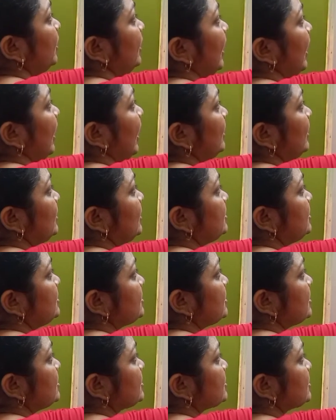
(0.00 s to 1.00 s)
the
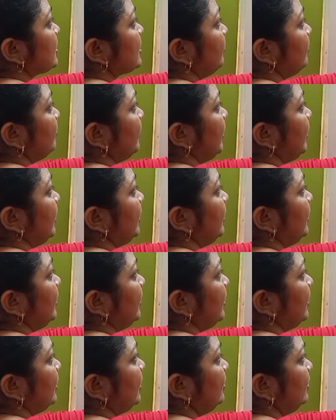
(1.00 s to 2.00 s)
light is coming
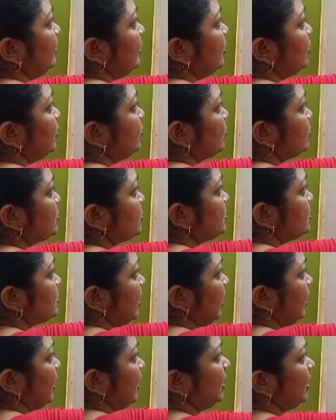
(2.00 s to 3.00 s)
here, it was
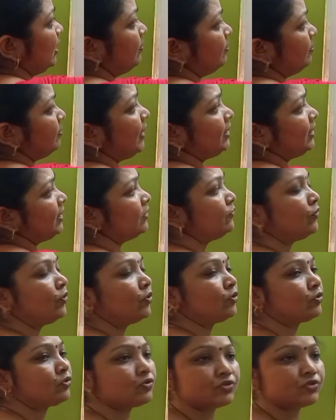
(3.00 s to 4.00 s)
taken up by the
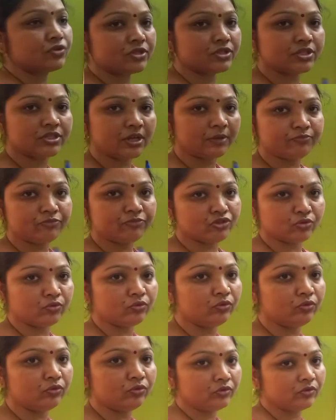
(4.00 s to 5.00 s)
photosystem
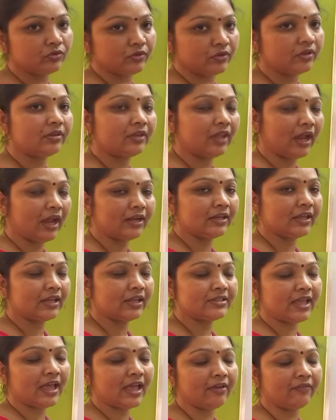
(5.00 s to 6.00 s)
2, that
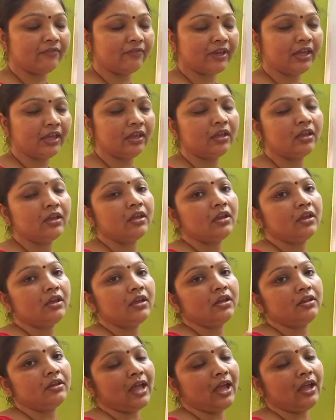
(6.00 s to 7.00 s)
is having
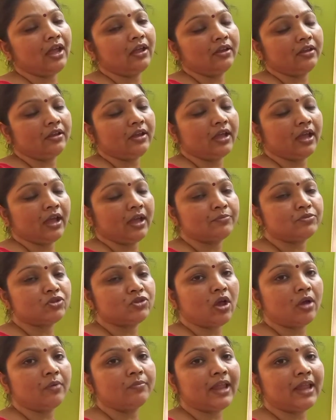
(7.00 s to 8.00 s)

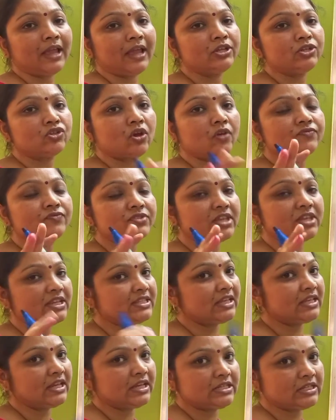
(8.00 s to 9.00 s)
absorbed light of
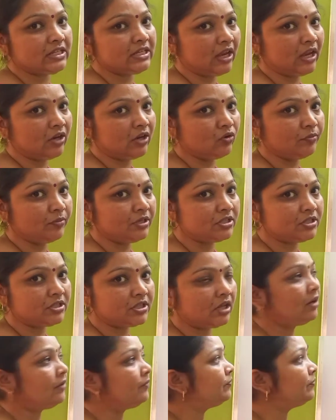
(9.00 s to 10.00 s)
680
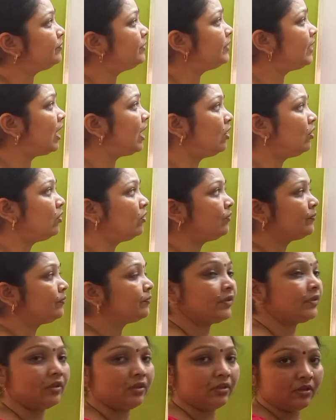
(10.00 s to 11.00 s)
nanometer. Now,
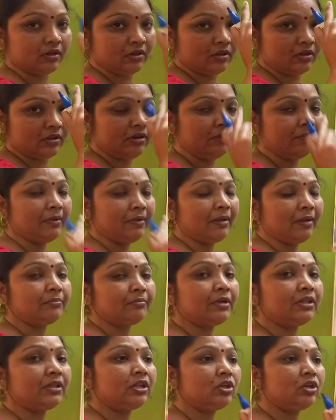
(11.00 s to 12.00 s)

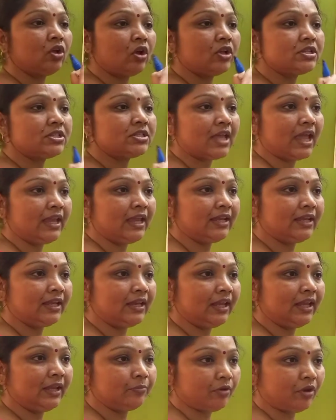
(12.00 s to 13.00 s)
remember the
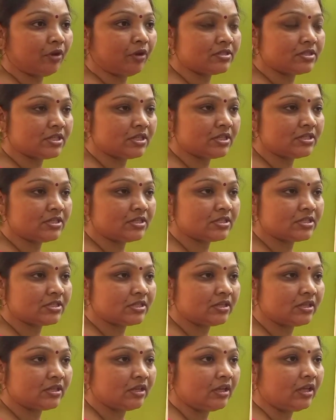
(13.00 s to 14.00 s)
non-cyclic process.
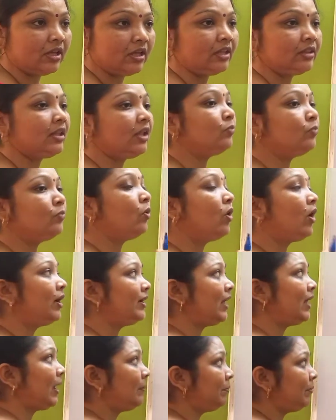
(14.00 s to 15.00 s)
Then
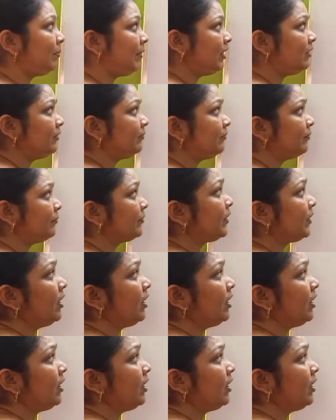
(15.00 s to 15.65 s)
what happened?